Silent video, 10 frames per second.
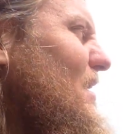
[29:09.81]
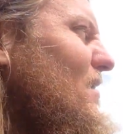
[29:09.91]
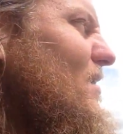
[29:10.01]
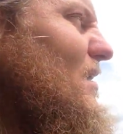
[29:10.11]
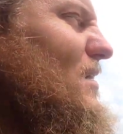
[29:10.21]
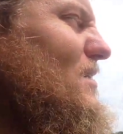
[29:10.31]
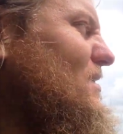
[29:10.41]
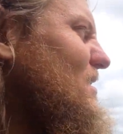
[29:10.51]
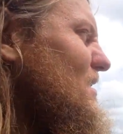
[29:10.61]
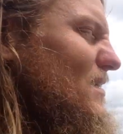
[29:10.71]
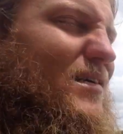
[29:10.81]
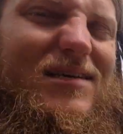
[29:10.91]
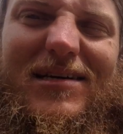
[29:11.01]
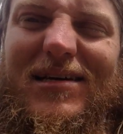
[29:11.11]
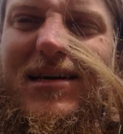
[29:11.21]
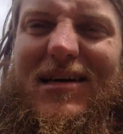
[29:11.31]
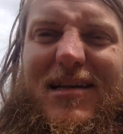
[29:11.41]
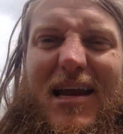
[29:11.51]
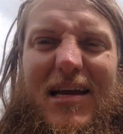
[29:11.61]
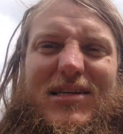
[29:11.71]
here it is.
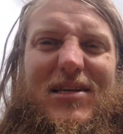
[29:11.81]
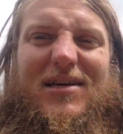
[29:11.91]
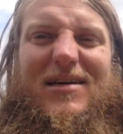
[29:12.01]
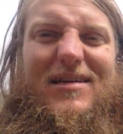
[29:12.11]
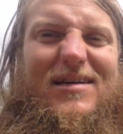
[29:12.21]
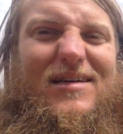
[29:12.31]
Nature,